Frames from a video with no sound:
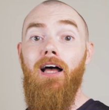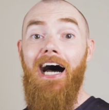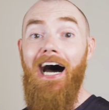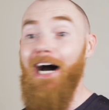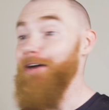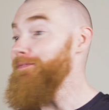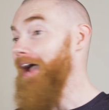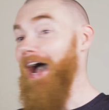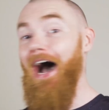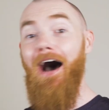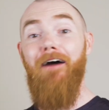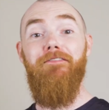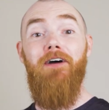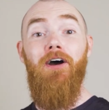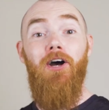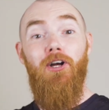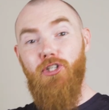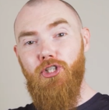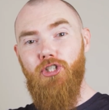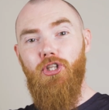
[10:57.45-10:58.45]
And we
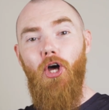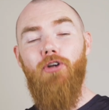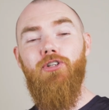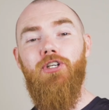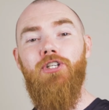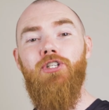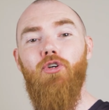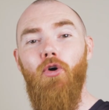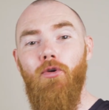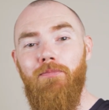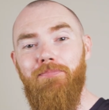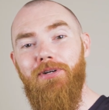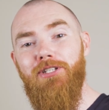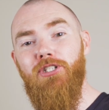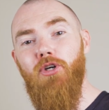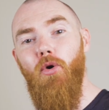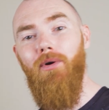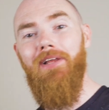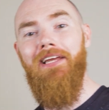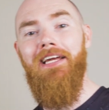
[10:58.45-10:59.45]
have Sturgeon's own
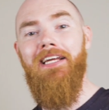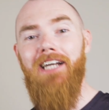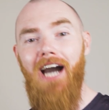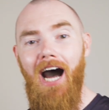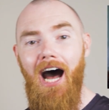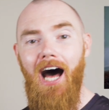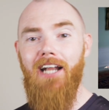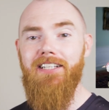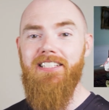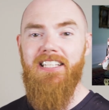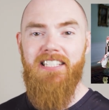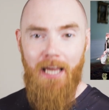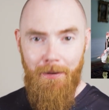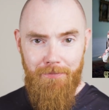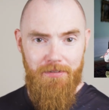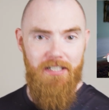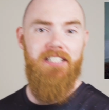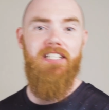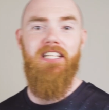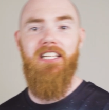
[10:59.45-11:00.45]
Praetorian Guard
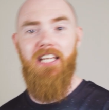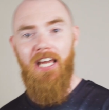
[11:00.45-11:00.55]
attempting to